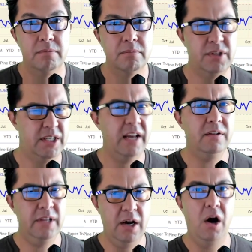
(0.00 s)

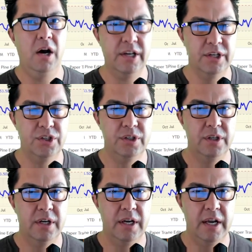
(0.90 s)
steadily hawkish
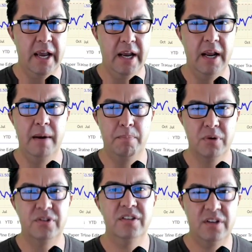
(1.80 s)
and
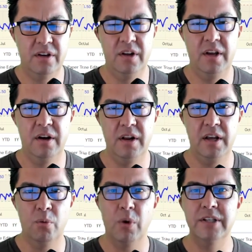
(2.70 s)
persistent
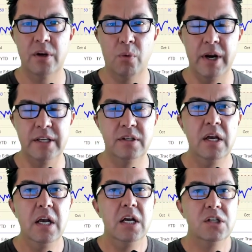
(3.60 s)
in raising rates.
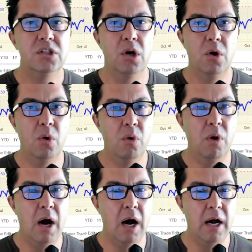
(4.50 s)

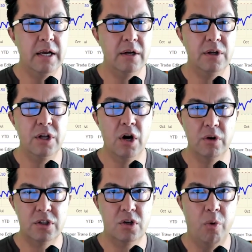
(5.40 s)
So
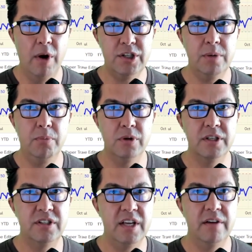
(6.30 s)
it's questionable to
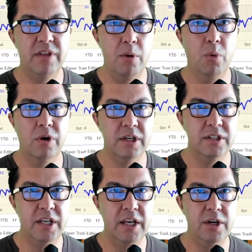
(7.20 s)
see if they will
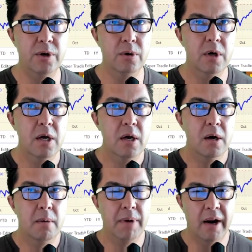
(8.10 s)
continue.
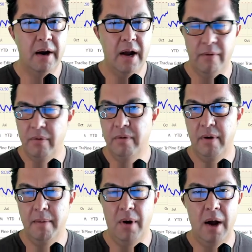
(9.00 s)
But
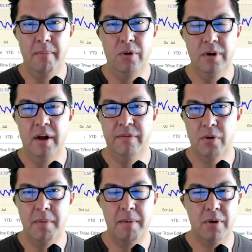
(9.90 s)
I'm old enough
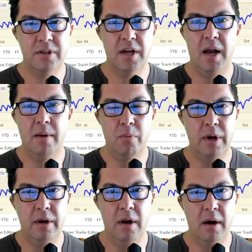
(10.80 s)
to remember a time when